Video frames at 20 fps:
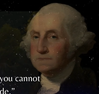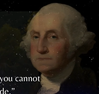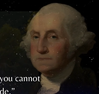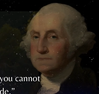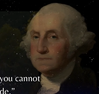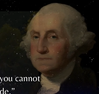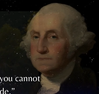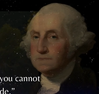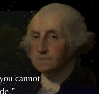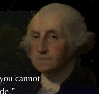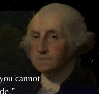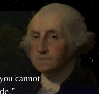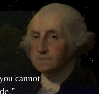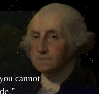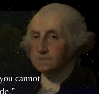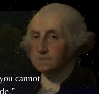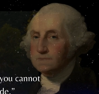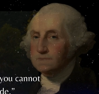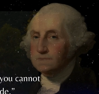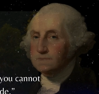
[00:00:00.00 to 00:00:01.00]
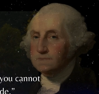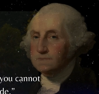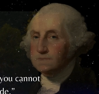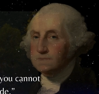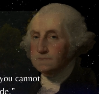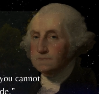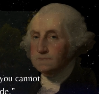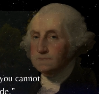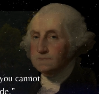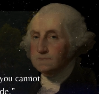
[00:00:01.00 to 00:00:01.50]

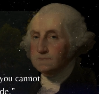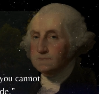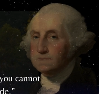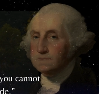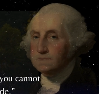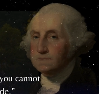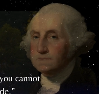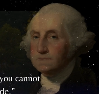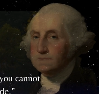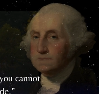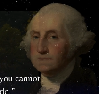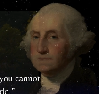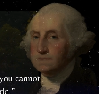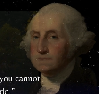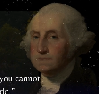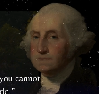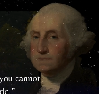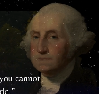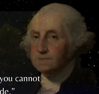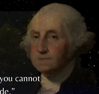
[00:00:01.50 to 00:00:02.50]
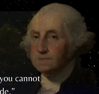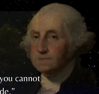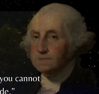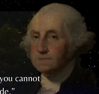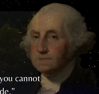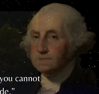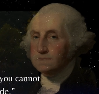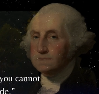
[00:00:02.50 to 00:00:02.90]
[no speech]